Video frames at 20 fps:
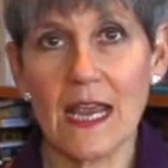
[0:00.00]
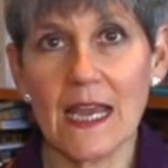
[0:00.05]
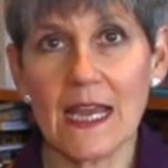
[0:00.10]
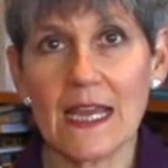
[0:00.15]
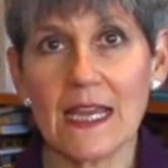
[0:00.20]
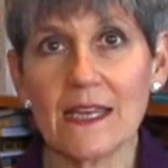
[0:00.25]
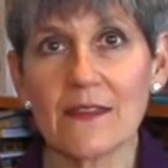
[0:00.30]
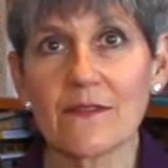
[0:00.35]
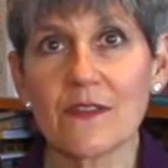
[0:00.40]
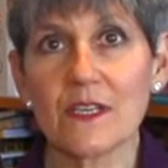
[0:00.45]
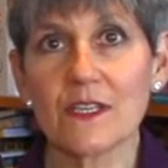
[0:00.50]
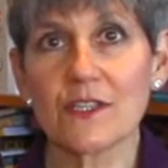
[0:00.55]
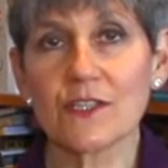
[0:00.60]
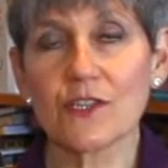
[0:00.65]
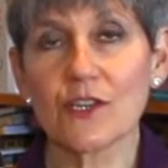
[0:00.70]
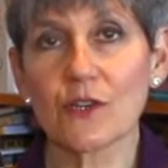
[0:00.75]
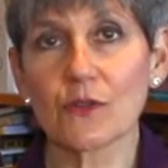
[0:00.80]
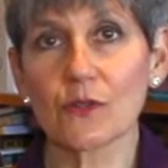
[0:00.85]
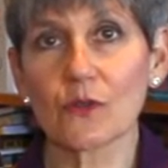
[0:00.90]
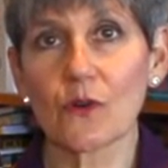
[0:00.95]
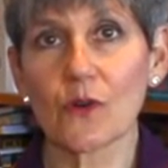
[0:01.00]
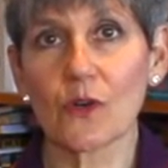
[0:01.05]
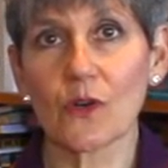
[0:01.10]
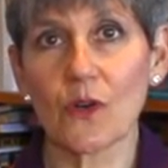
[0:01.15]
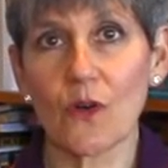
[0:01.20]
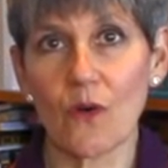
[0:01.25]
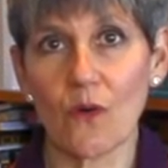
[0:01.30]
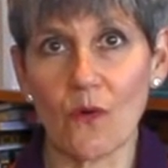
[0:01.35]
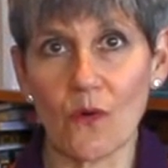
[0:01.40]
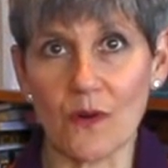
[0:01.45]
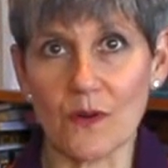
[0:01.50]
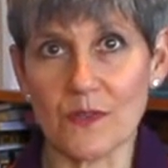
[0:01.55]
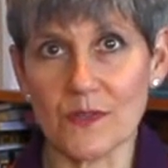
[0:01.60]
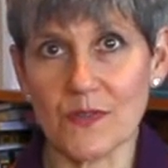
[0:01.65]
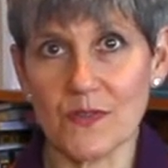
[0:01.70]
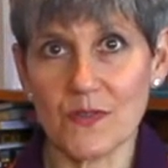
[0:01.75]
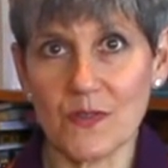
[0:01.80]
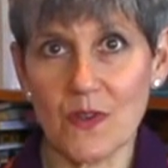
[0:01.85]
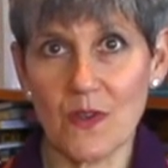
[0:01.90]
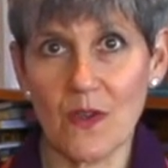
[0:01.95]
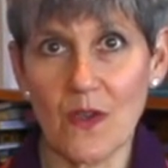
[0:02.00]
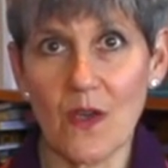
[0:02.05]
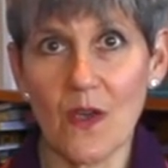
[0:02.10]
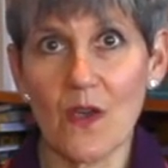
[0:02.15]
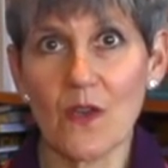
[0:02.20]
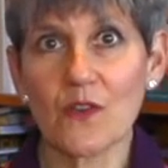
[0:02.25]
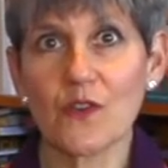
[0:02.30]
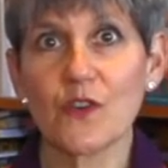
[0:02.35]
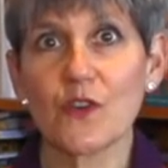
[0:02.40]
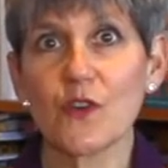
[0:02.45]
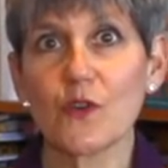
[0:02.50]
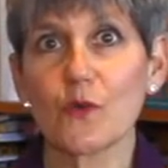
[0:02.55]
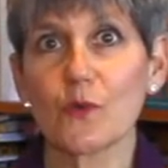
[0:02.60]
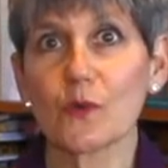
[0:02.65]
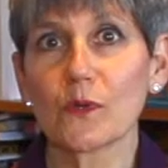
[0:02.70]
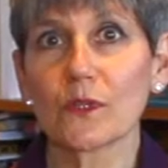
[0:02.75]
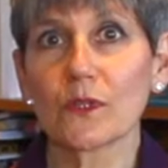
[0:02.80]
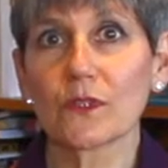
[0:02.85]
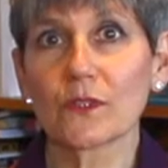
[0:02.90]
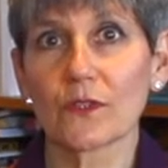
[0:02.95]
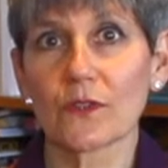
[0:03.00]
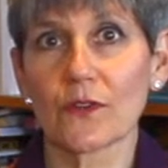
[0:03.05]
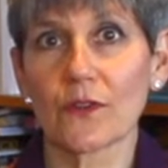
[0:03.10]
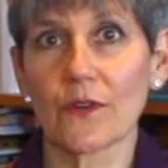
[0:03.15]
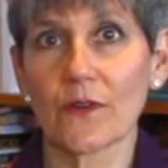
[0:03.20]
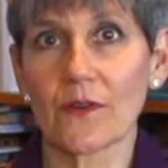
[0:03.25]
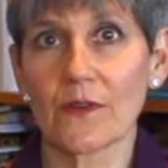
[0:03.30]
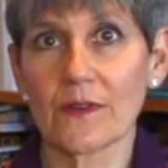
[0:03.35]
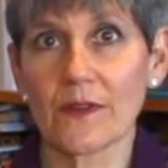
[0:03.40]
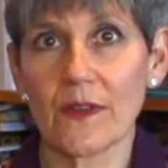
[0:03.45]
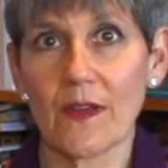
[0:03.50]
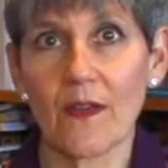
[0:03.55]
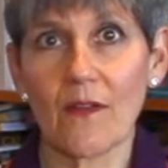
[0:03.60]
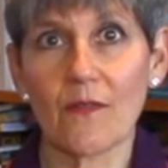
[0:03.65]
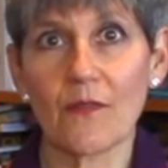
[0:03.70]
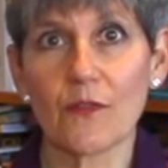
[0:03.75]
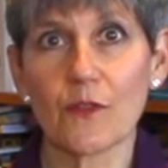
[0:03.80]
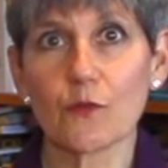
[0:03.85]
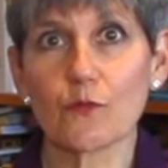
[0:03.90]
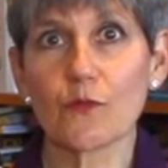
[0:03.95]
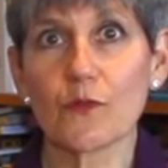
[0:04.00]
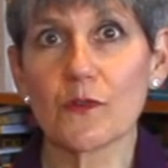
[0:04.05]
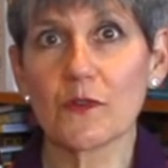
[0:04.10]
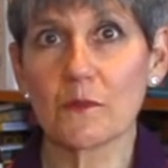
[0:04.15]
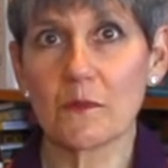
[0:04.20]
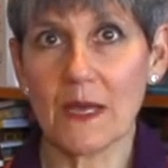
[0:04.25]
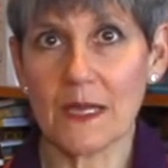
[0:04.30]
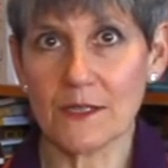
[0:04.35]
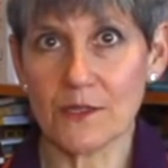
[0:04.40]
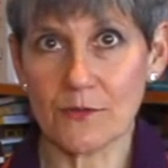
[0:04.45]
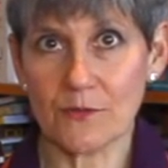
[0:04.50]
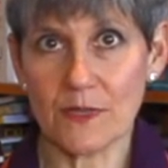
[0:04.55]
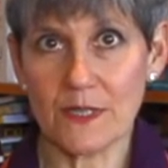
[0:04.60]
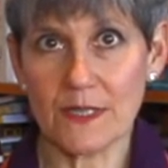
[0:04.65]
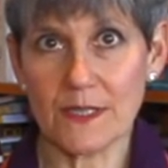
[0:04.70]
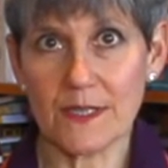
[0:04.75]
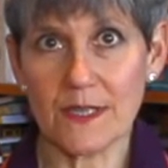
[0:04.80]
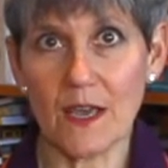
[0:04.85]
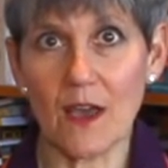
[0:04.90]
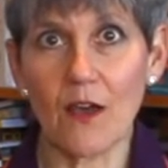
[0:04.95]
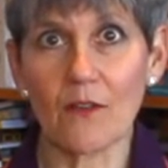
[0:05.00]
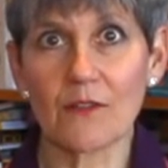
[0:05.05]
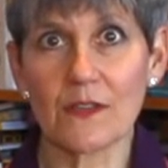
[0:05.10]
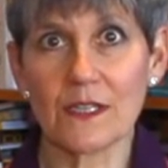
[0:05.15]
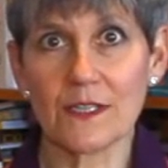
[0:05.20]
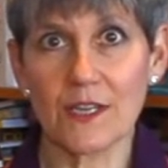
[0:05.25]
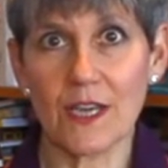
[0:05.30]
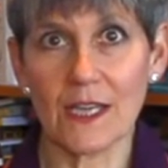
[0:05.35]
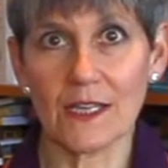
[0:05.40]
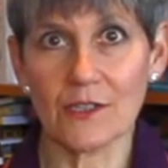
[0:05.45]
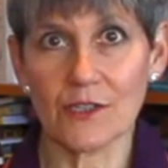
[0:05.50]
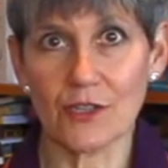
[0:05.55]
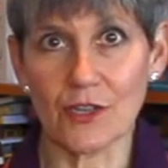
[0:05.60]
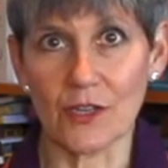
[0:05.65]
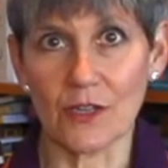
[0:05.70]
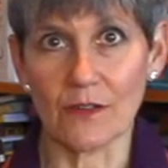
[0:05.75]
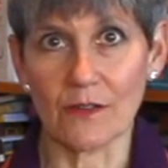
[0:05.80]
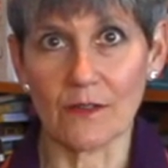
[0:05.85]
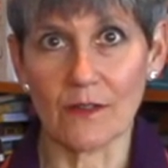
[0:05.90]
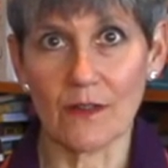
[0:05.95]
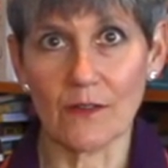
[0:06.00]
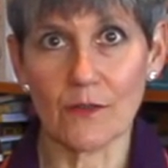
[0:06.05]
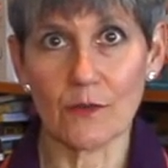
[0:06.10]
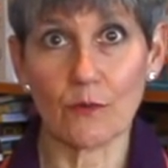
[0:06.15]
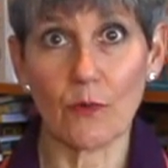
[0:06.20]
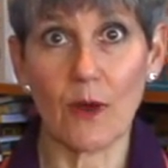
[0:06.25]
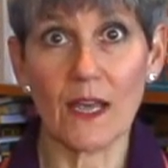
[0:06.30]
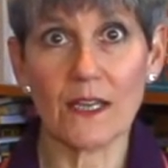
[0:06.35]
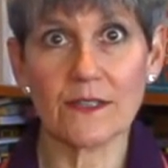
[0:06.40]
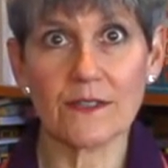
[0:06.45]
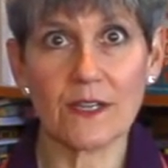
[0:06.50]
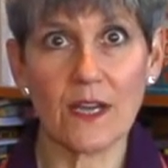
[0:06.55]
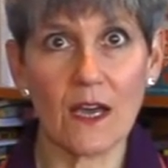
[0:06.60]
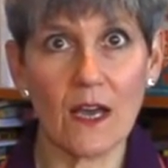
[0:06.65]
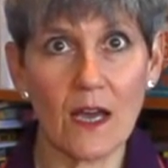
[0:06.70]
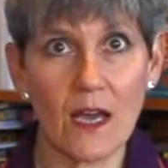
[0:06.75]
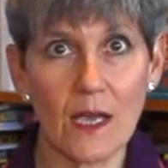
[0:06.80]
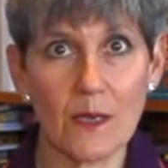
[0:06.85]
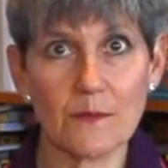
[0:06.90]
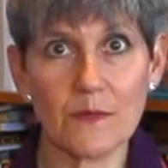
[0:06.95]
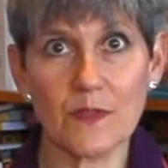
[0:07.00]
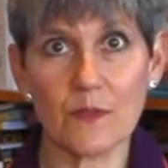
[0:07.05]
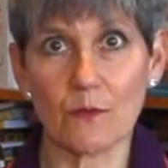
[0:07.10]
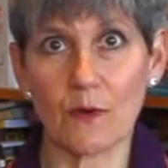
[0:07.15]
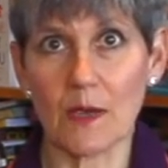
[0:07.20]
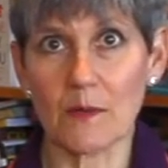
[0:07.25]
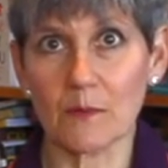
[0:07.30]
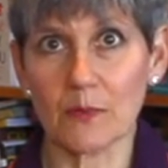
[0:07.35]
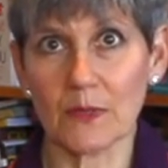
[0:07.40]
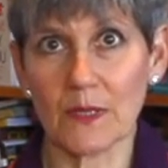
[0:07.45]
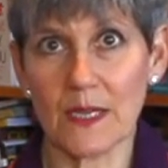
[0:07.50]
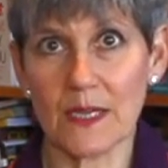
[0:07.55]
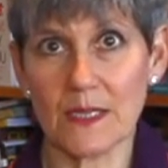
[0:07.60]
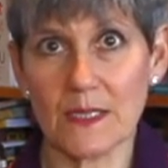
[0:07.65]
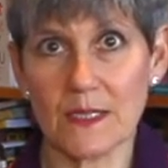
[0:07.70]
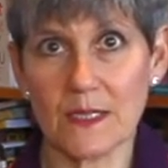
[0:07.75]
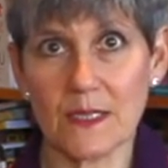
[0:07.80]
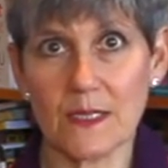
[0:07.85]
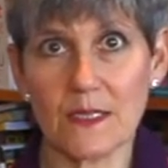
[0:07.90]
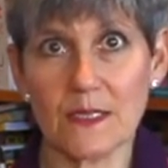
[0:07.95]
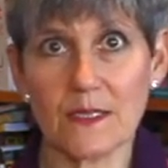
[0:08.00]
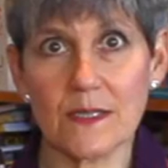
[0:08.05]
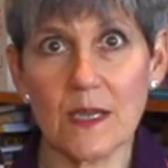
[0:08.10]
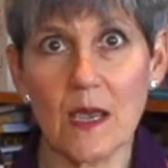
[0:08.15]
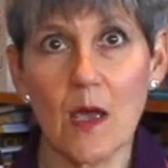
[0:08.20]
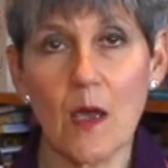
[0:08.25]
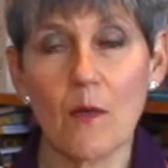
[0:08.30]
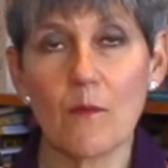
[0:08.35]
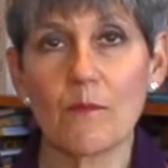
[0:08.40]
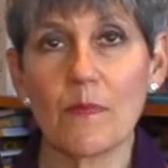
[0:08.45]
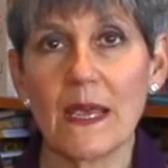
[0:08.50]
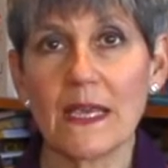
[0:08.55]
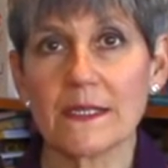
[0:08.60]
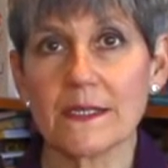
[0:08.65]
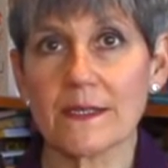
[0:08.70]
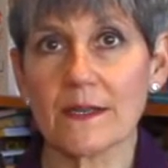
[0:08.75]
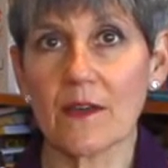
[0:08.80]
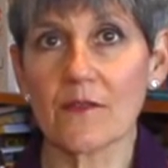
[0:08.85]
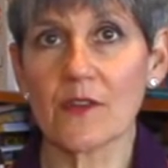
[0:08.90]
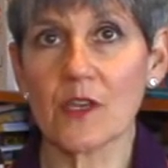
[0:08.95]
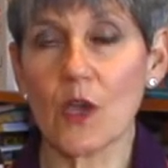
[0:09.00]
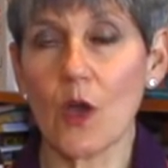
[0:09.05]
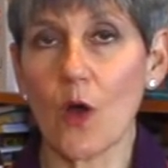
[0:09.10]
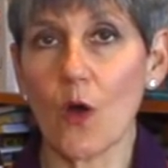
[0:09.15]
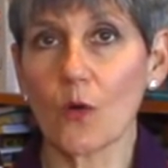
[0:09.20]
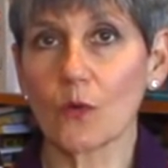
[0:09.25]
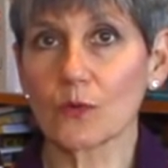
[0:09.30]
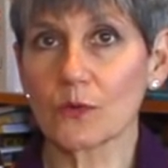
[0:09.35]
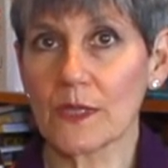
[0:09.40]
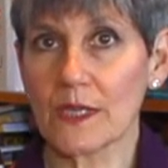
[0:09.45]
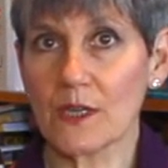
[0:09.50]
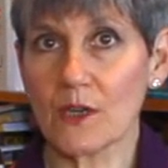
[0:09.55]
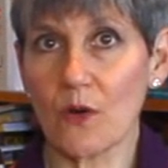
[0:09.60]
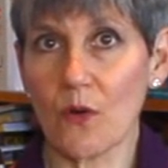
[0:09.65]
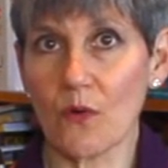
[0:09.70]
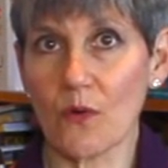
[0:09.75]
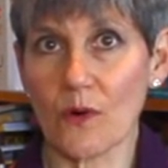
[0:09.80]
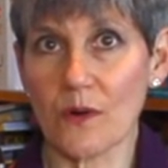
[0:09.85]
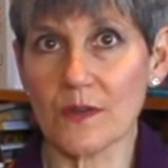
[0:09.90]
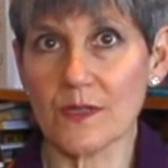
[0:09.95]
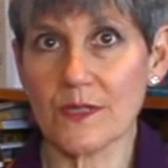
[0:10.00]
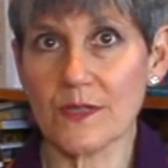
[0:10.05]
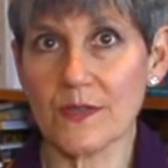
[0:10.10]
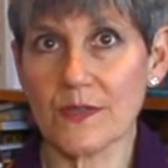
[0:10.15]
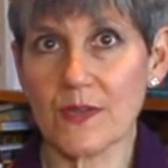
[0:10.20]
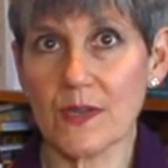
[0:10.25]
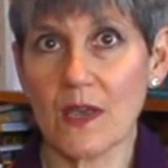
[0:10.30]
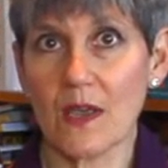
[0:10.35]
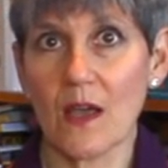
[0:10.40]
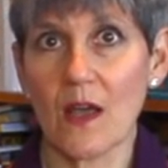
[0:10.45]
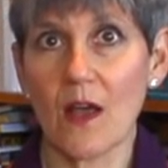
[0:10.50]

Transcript: In this year-long course, you will learn the rudimentaries of intention, the right times, the right places, based on the only course